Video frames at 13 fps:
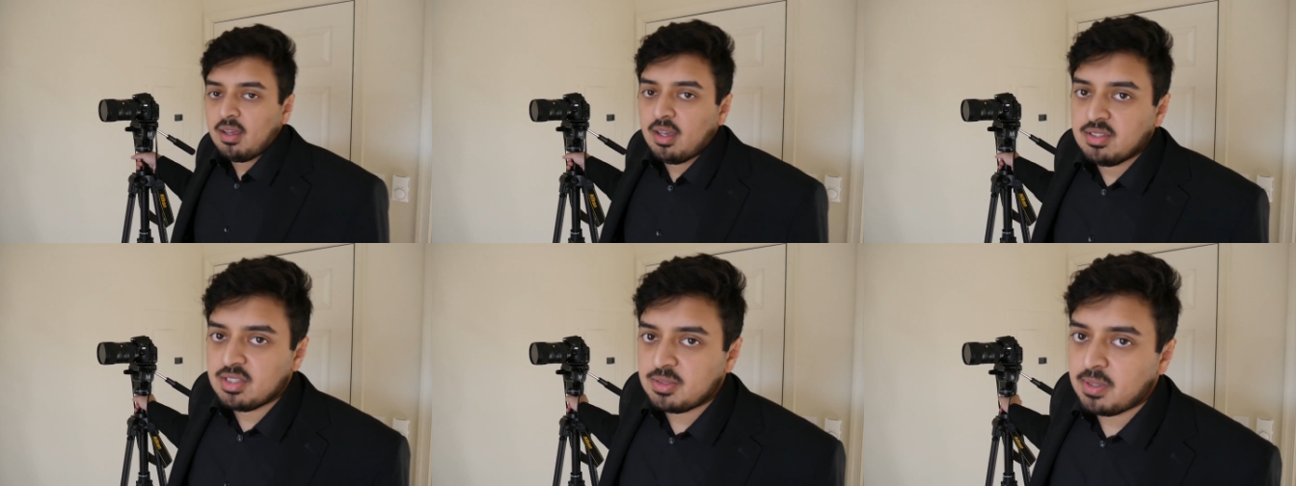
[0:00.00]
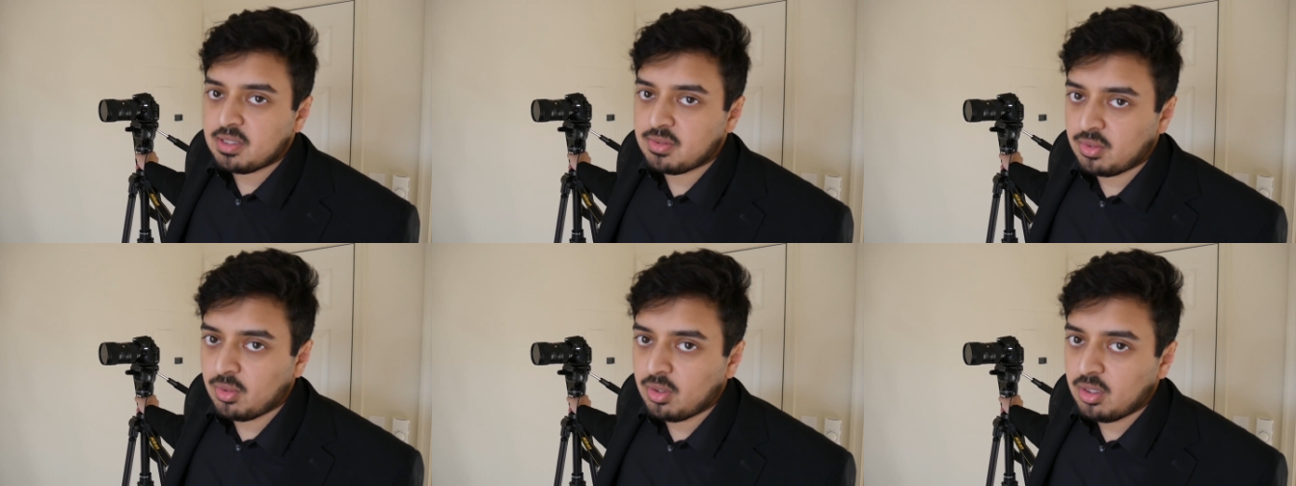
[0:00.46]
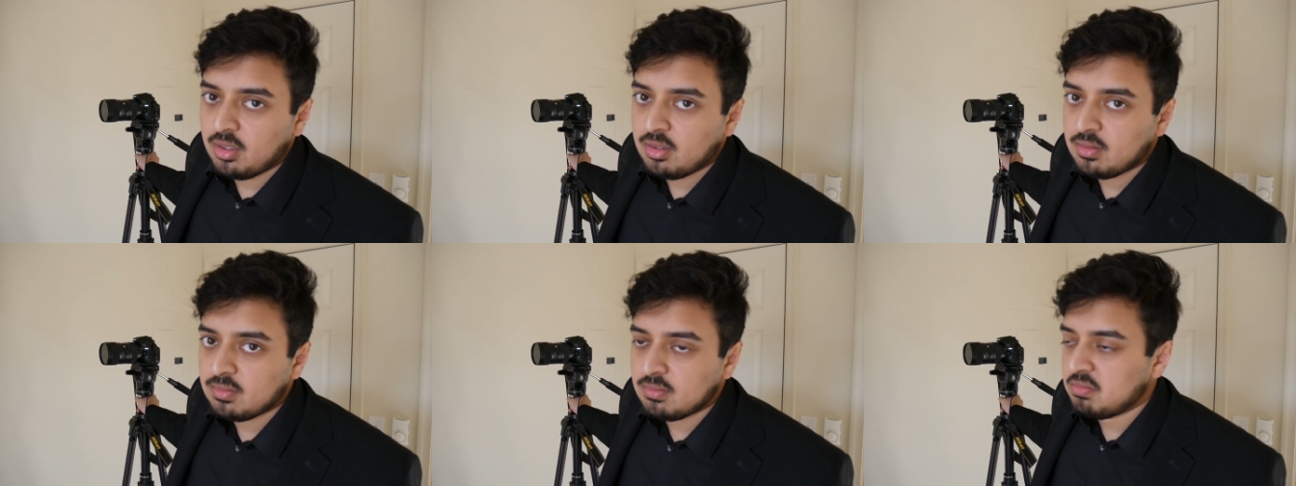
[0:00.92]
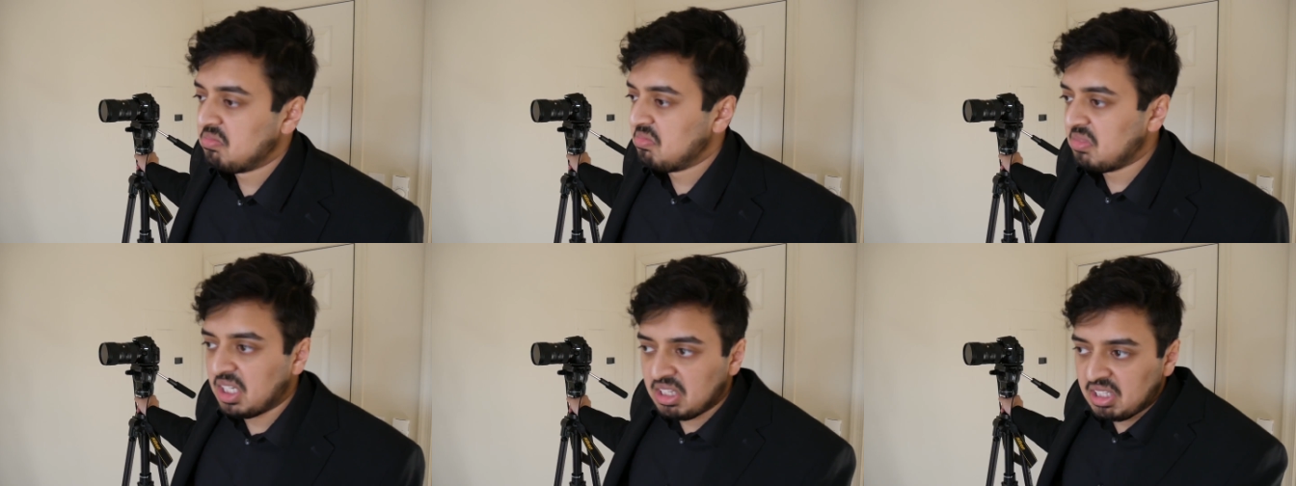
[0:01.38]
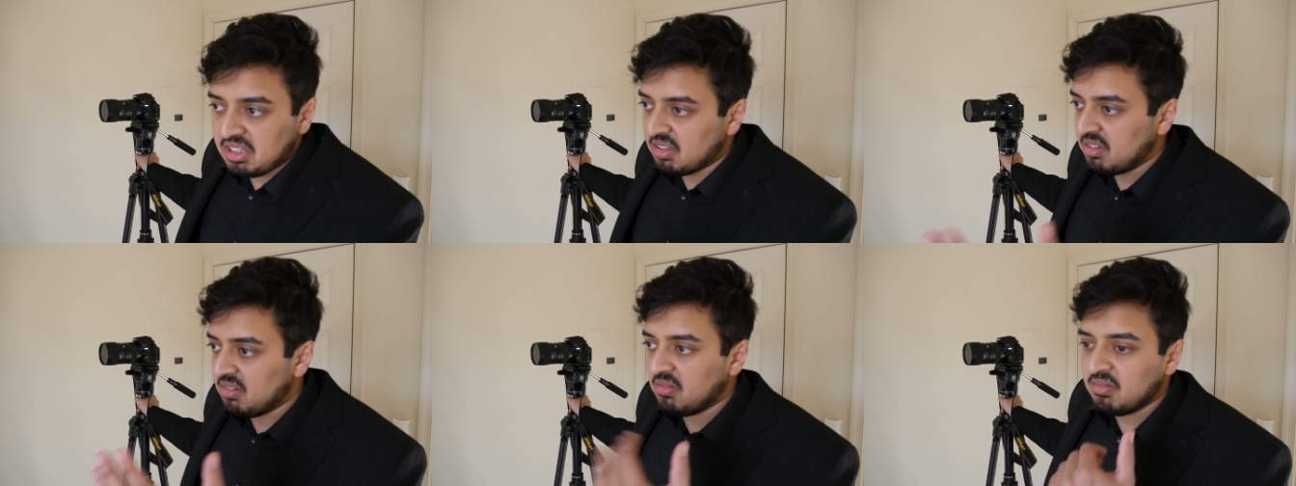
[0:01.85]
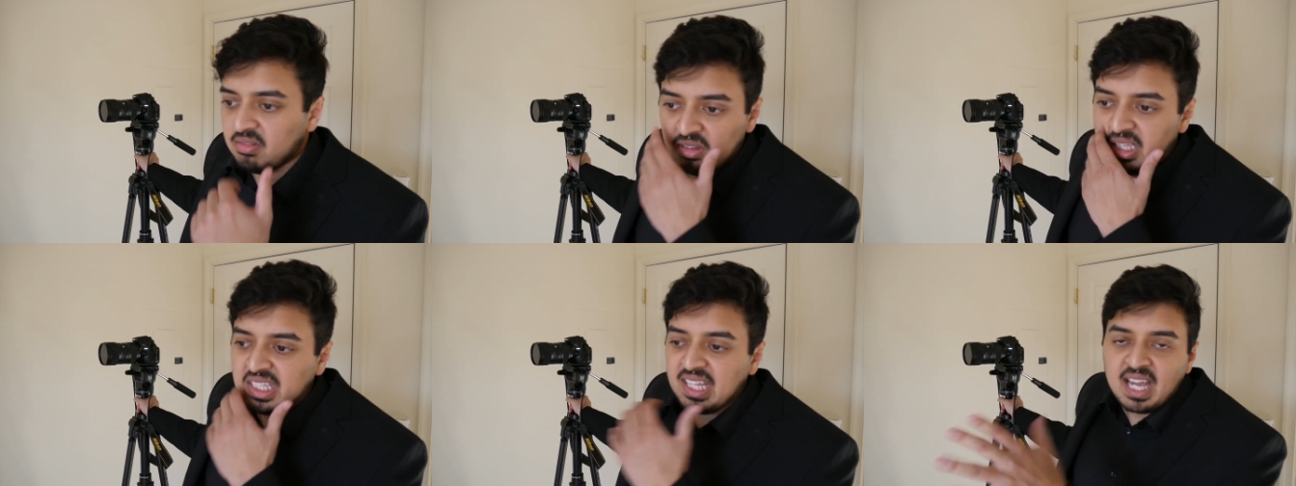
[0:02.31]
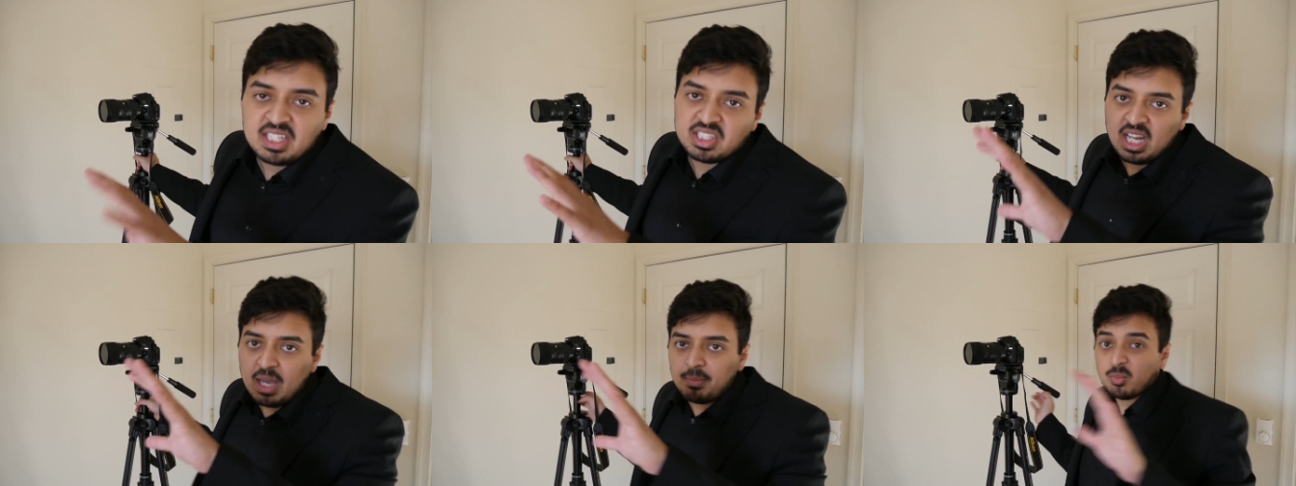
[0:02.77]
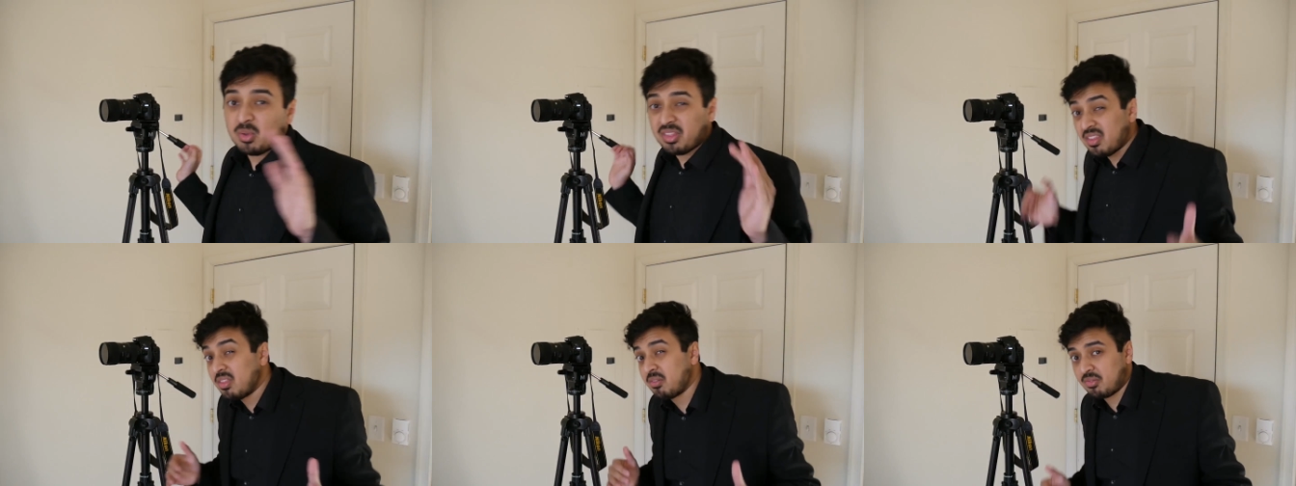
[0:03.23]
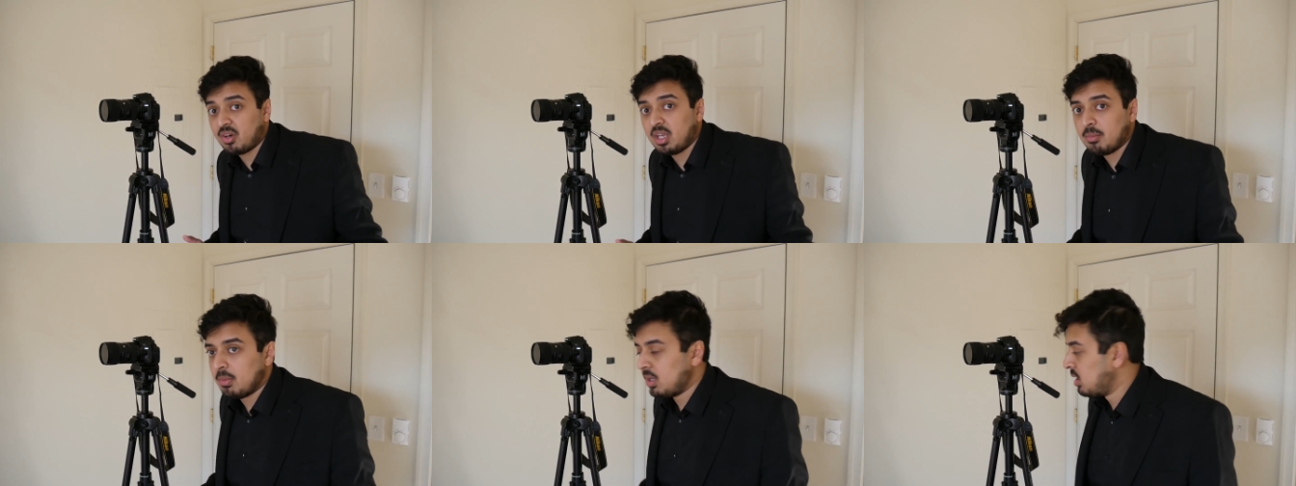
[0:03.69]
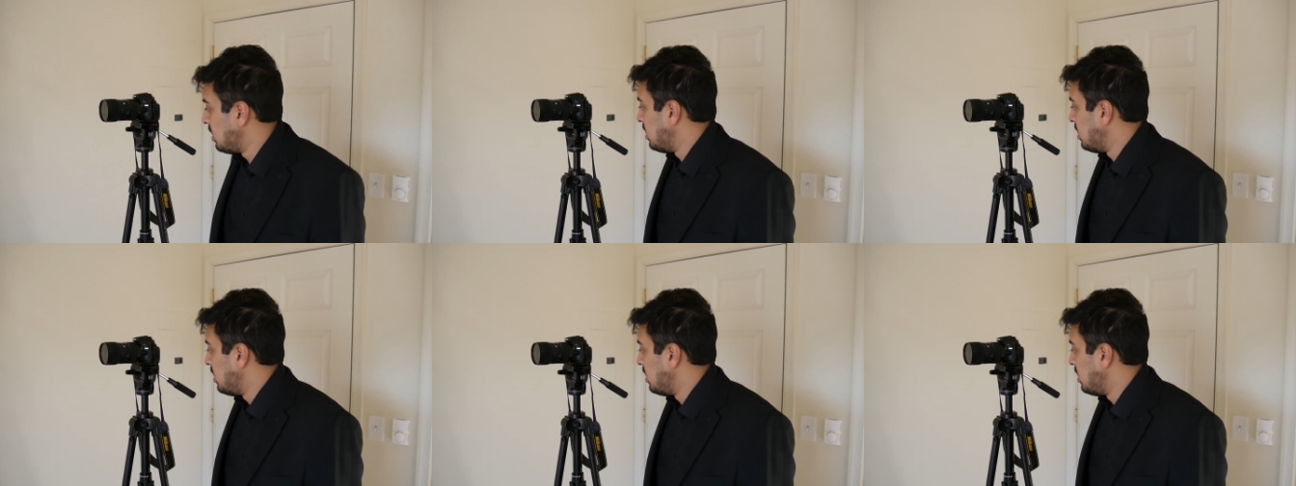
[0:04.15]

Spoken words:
And just press record. And let the action happen within the frame.